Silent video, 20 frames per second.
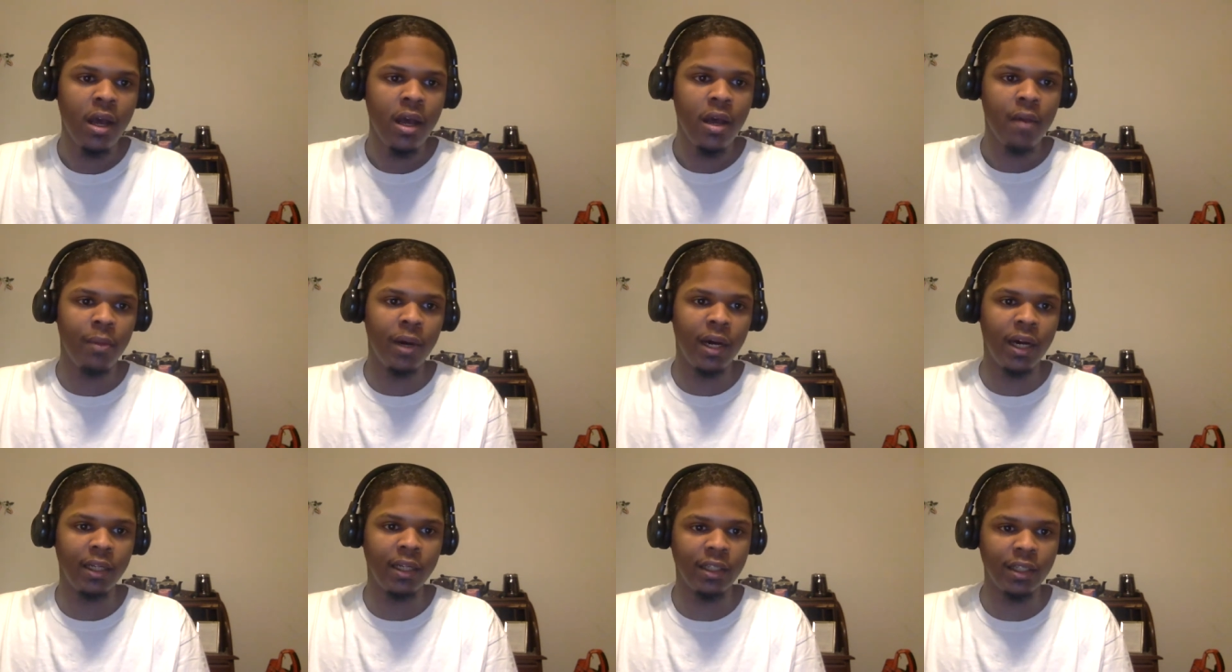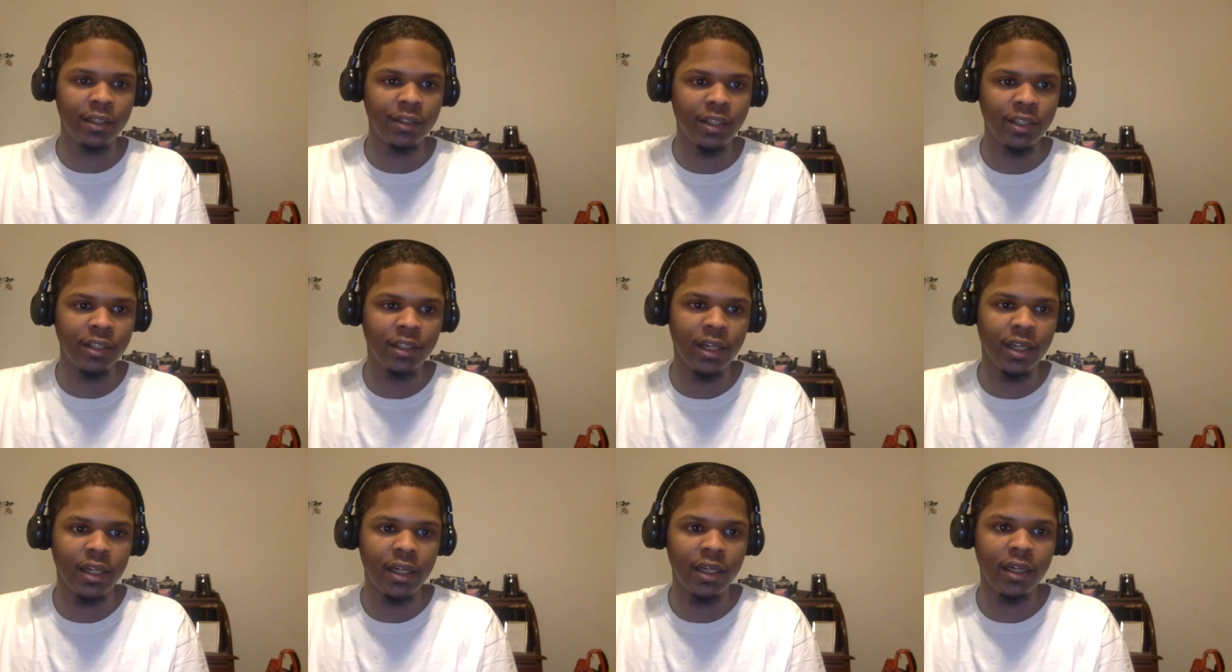But this is
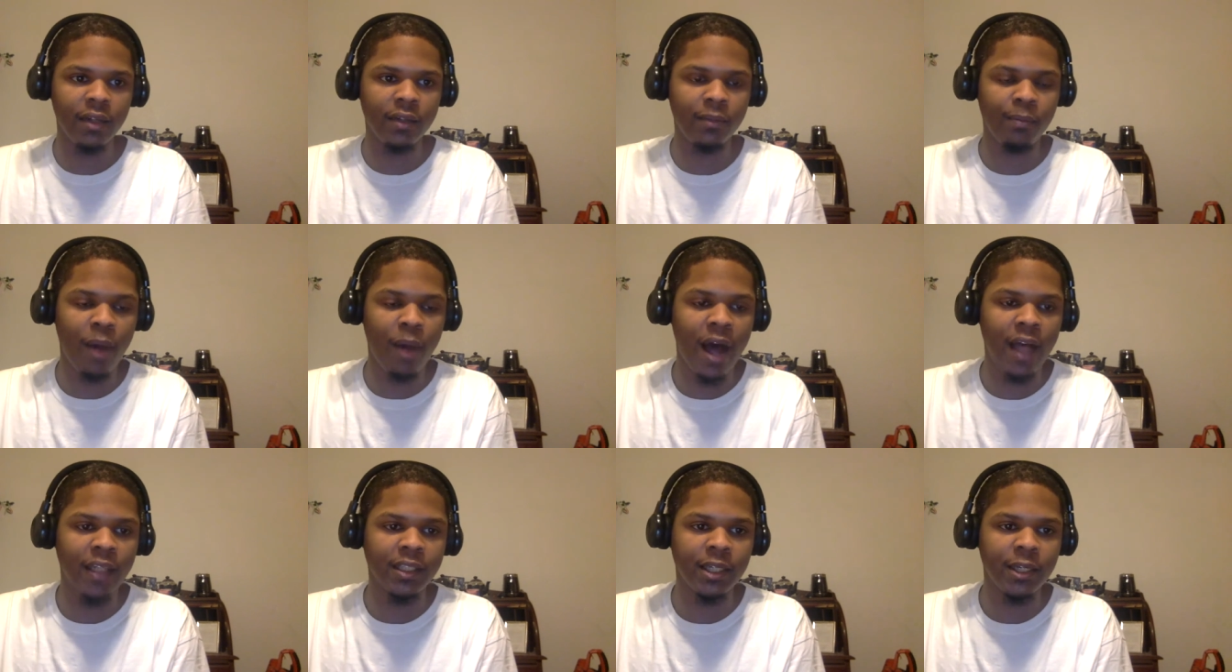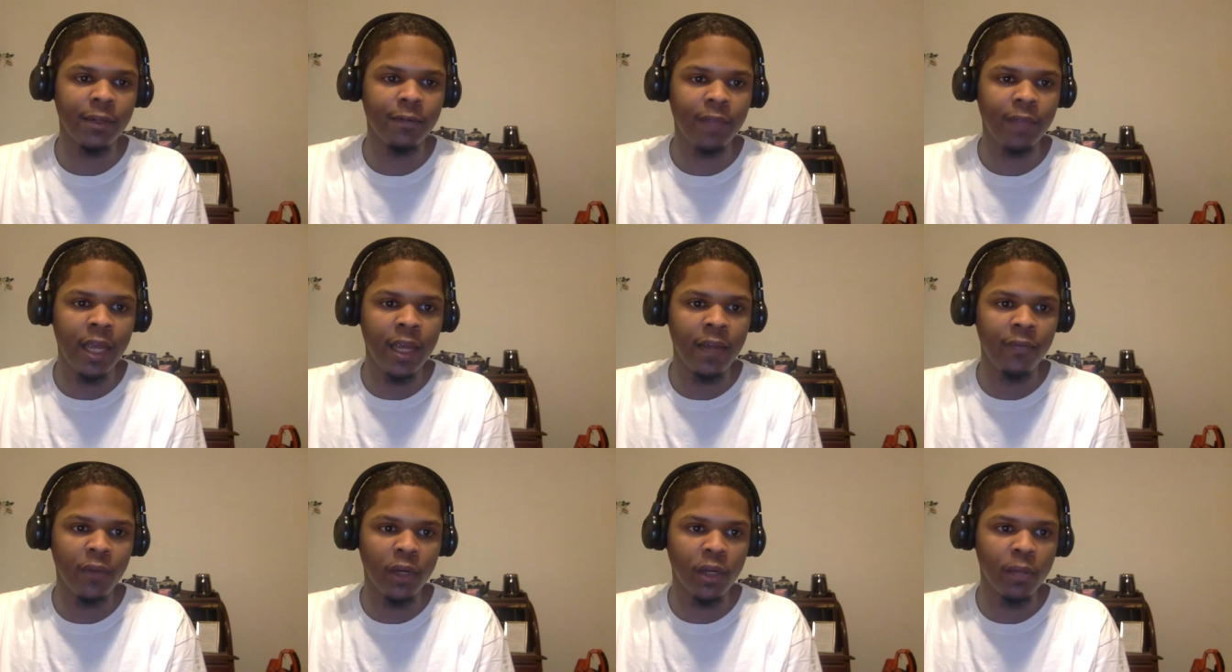a good positive
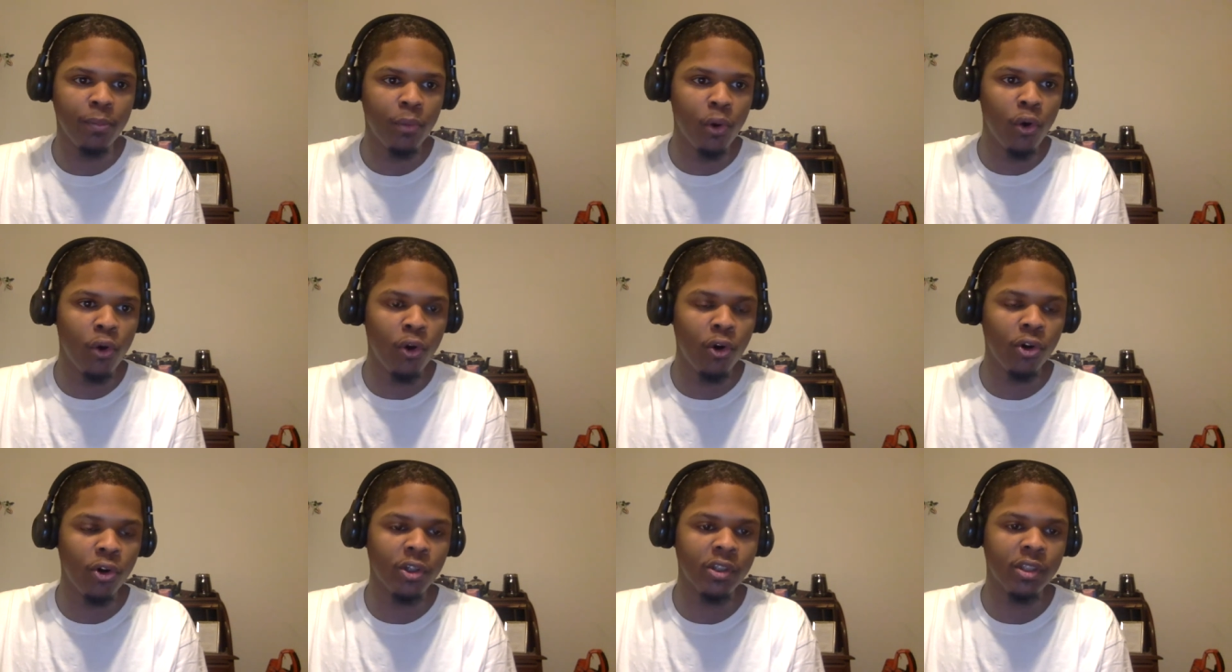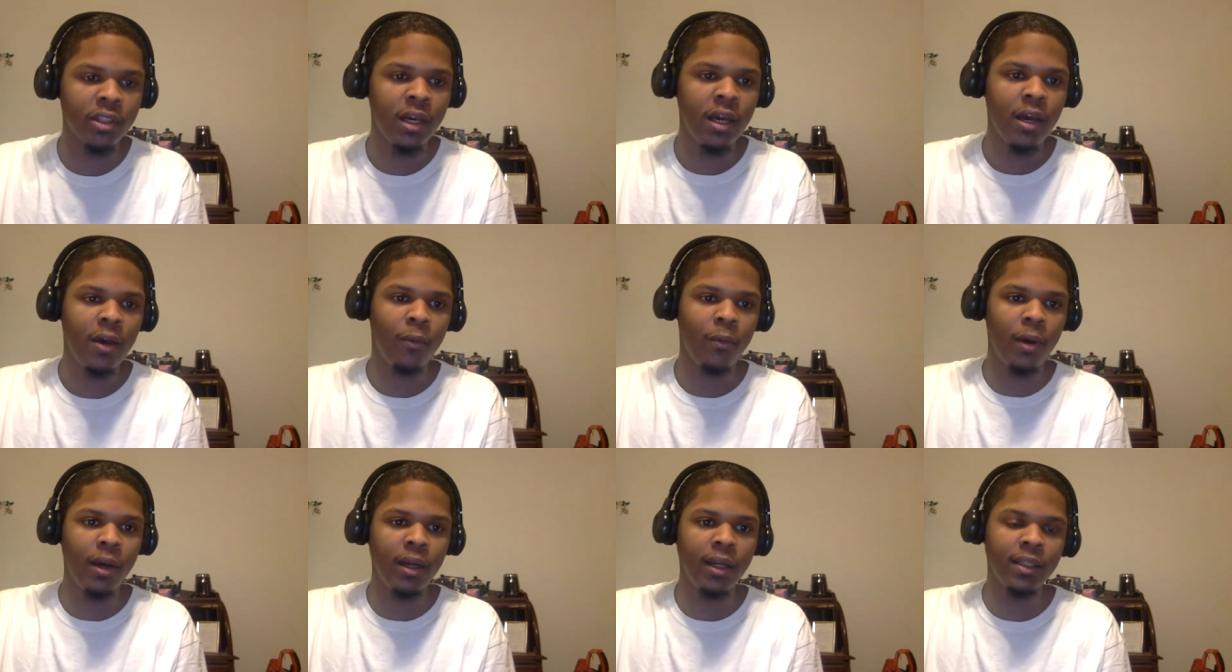thing for the Bulls.
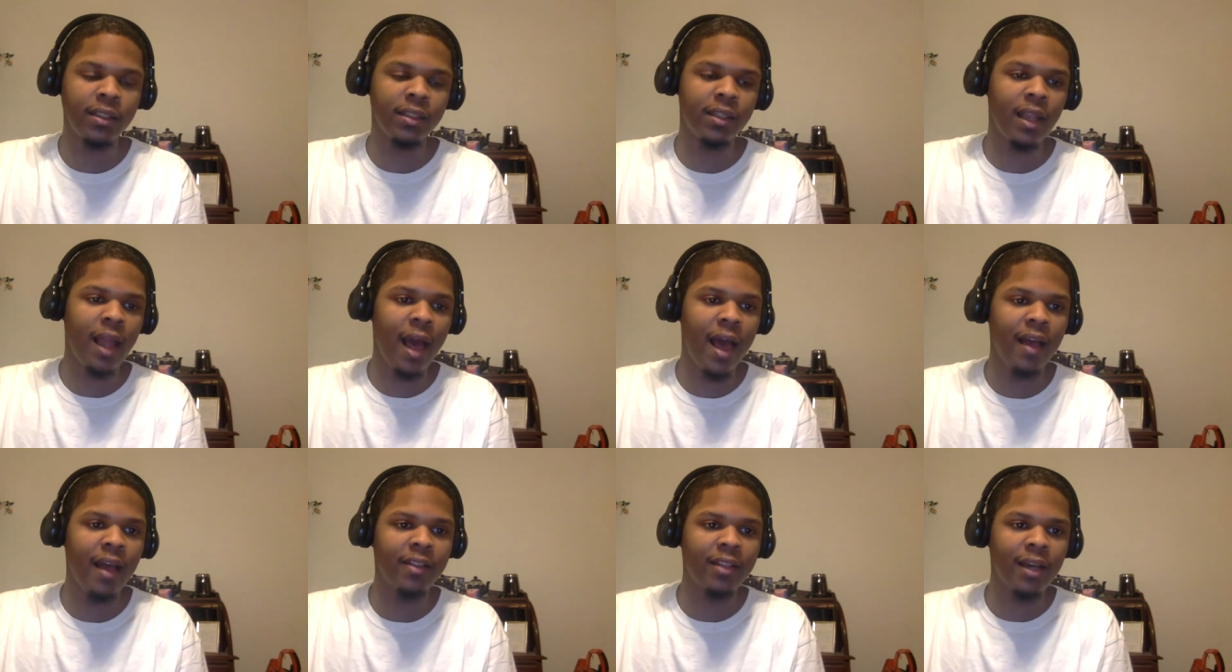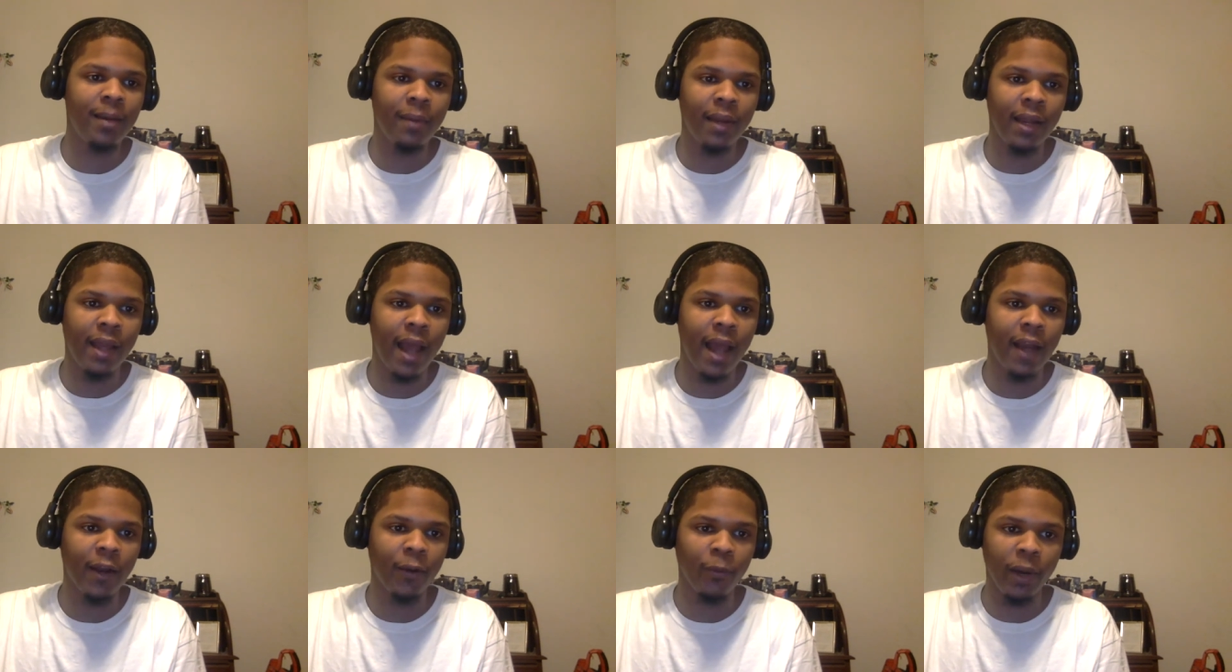When is the last time they
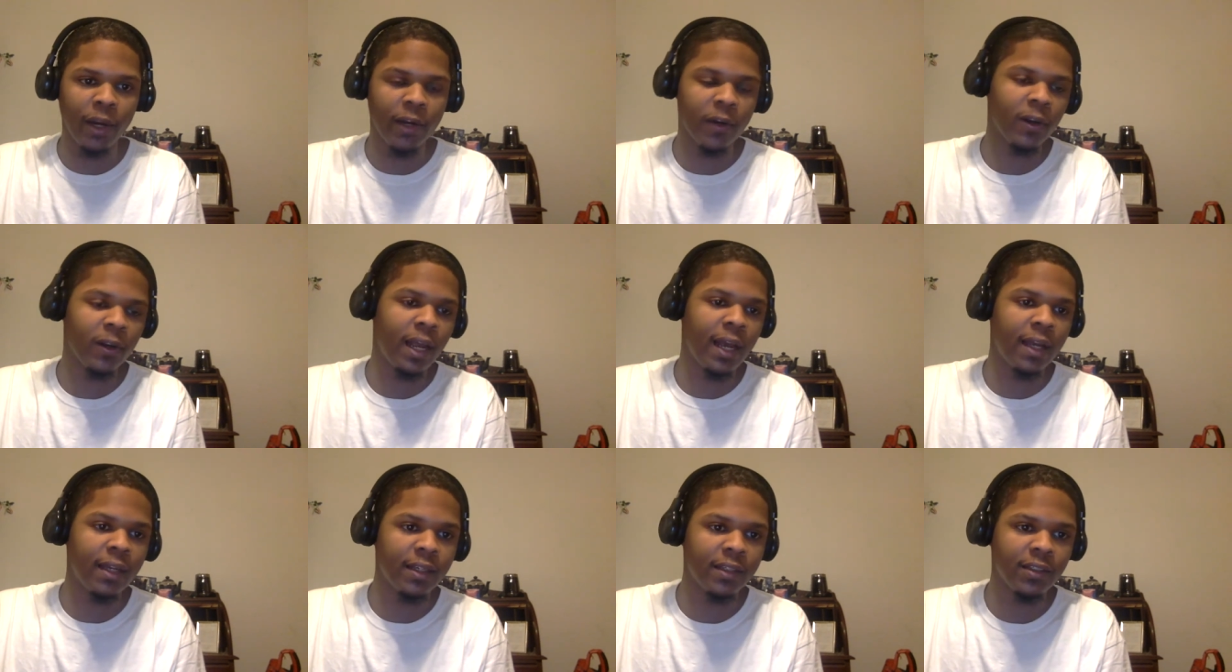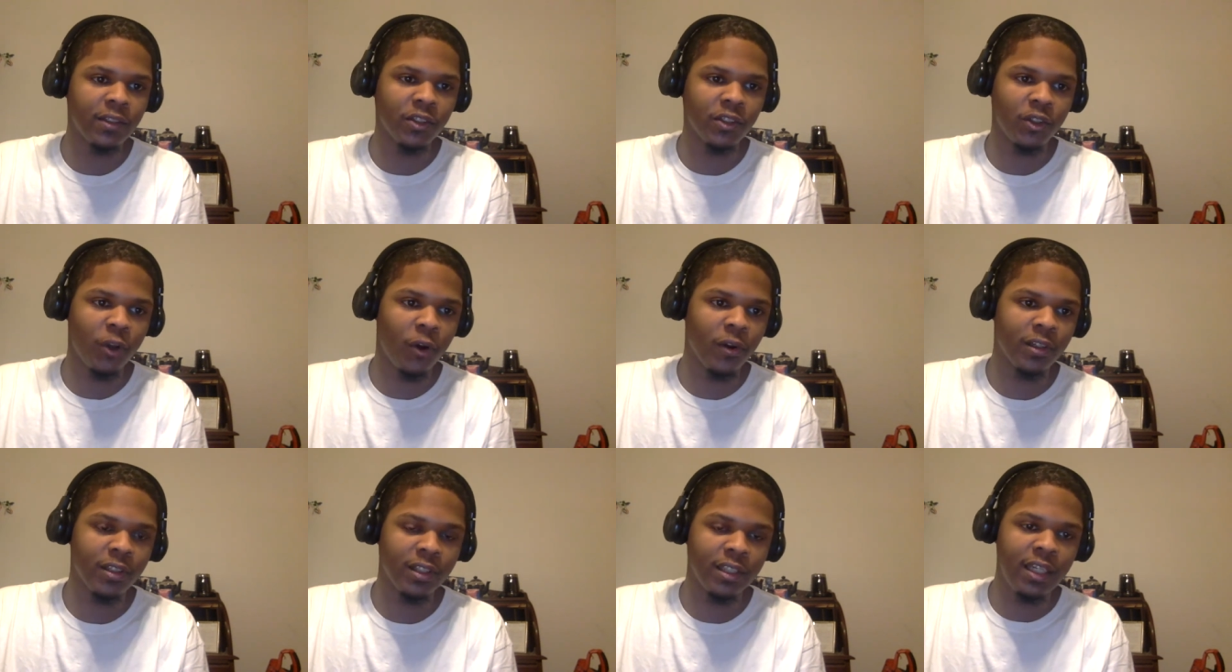had a record like this to start
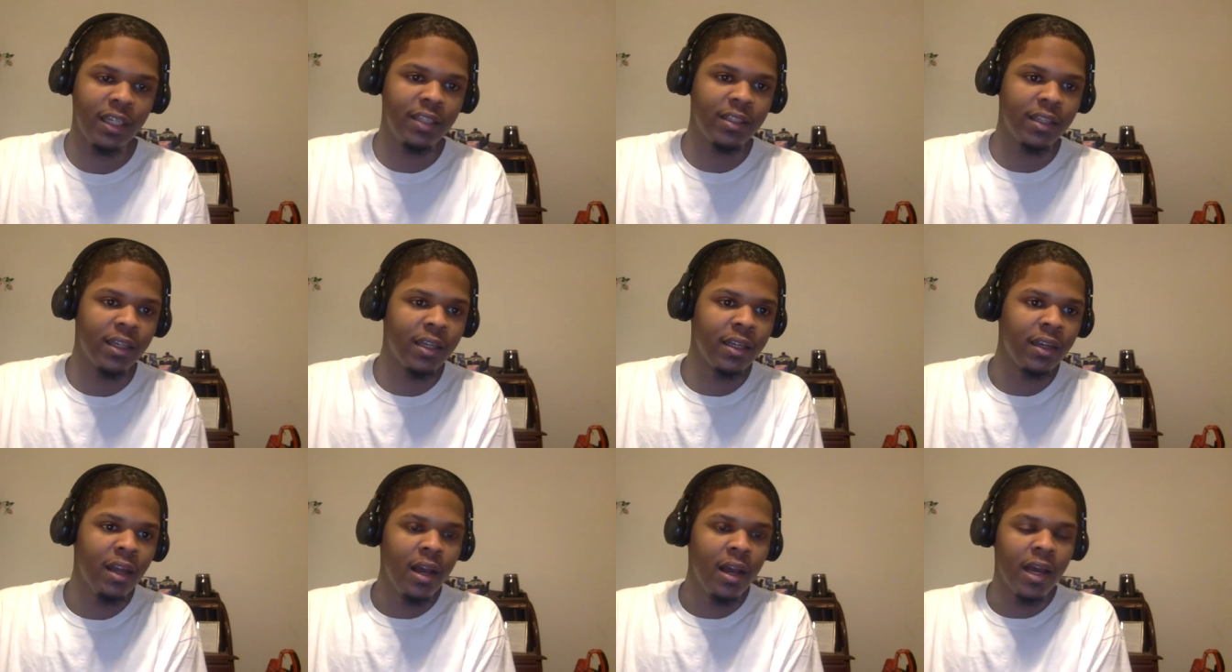the season?